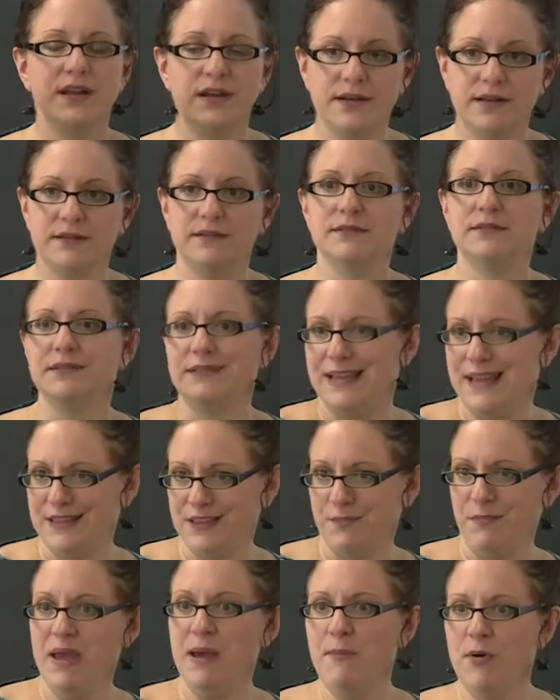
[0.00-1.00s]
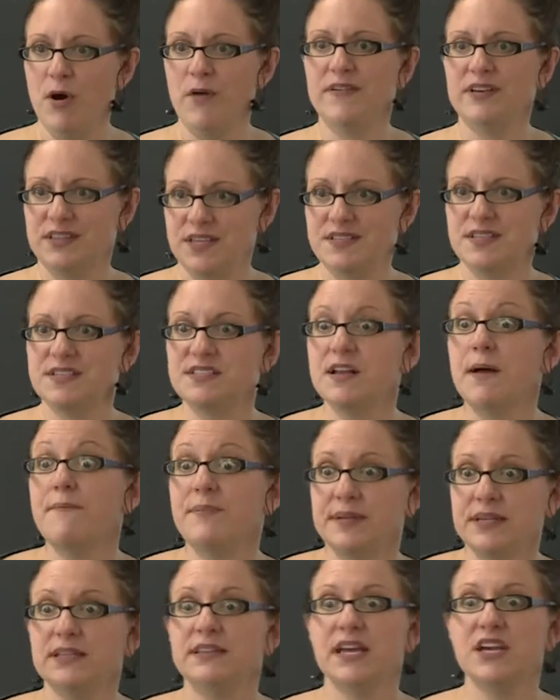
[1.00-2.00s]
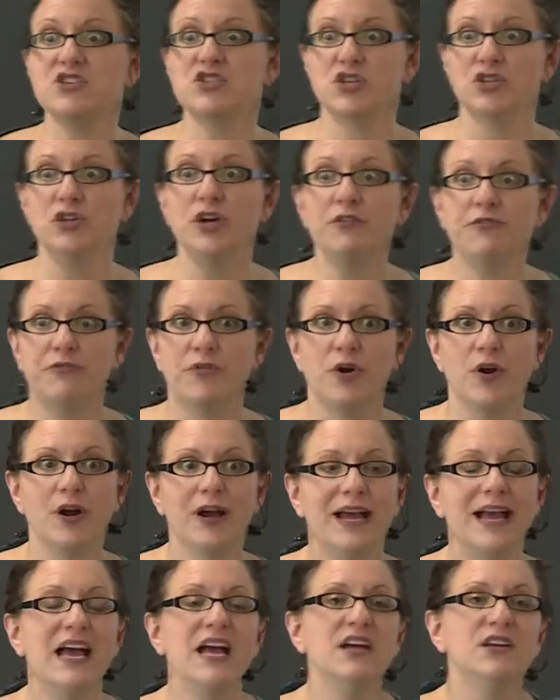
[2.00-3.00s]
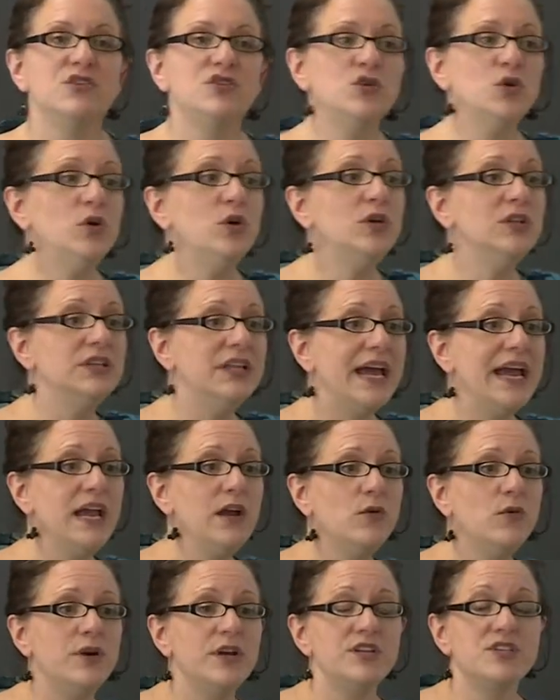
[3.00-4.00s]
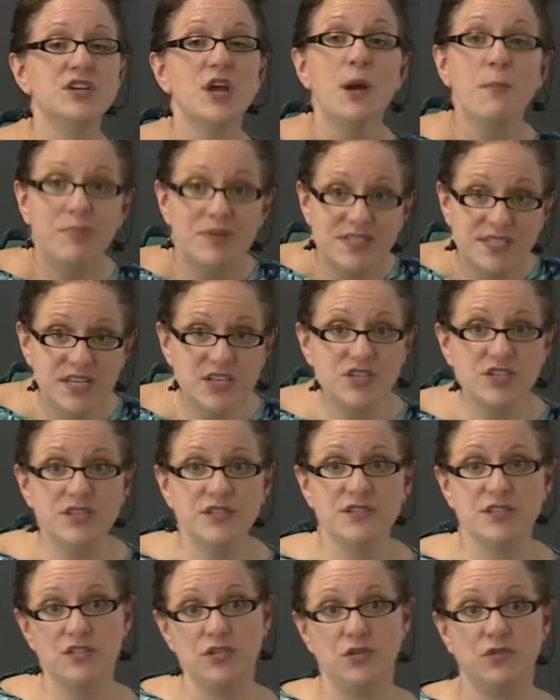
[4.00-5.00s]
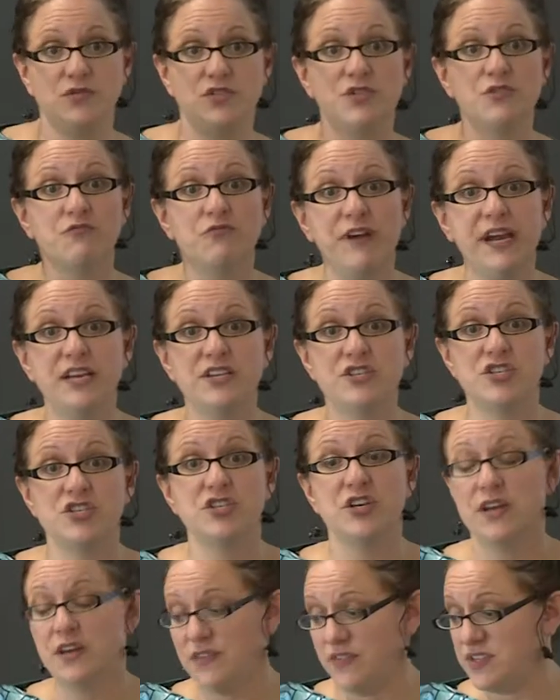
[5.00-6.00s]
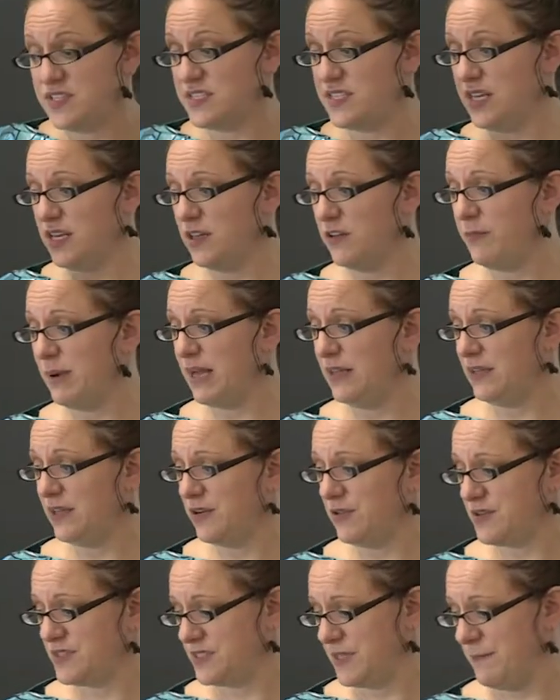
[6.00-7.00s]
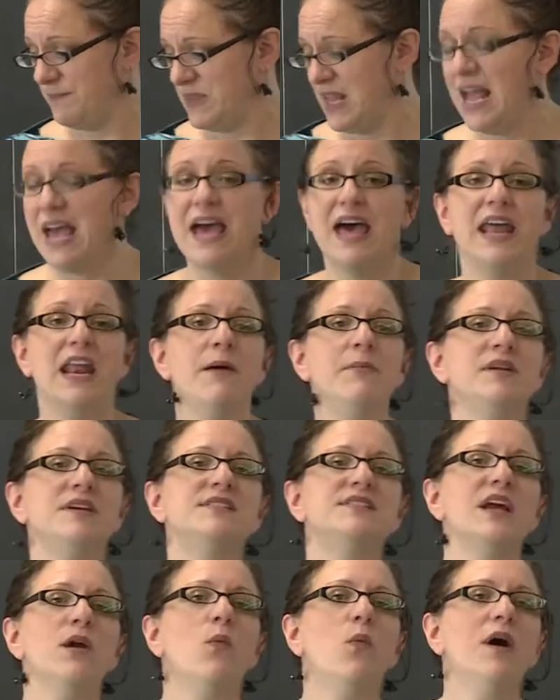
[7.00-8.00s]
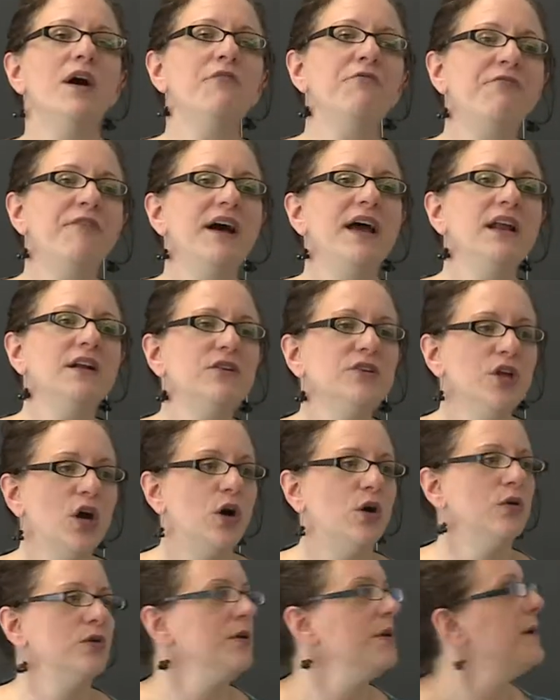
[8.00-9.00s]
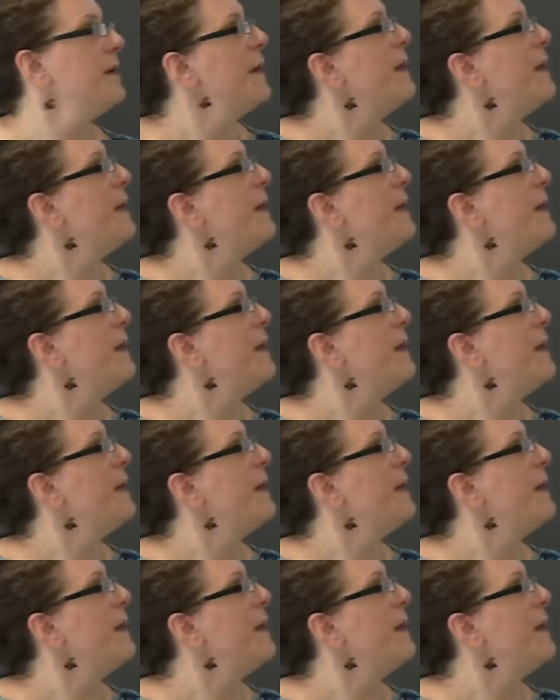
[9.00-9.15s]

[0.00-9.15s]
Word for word: to get the memo that this is something that they should look for. Dual language positions you to reach the seal of biliteracy. And I'm going to say one final note